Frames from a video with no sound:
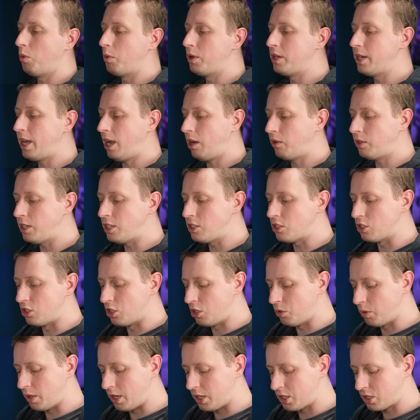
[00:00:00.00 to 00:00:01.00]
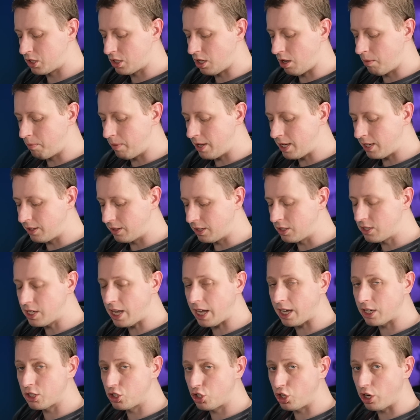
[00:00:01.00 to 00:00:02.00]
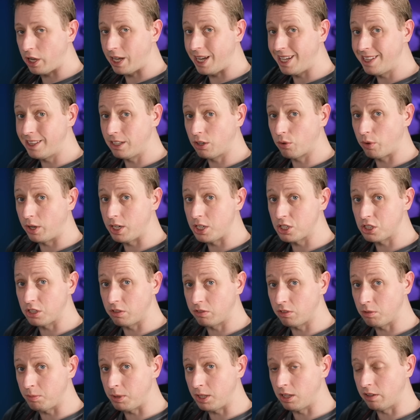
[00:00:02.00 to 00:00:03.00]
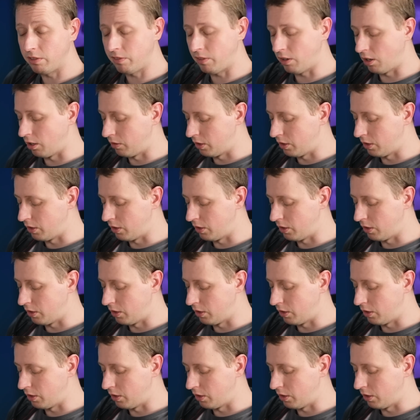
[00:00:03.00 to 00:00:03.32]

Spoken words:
we now need to do is start making the texture in the green stuff to be the fur.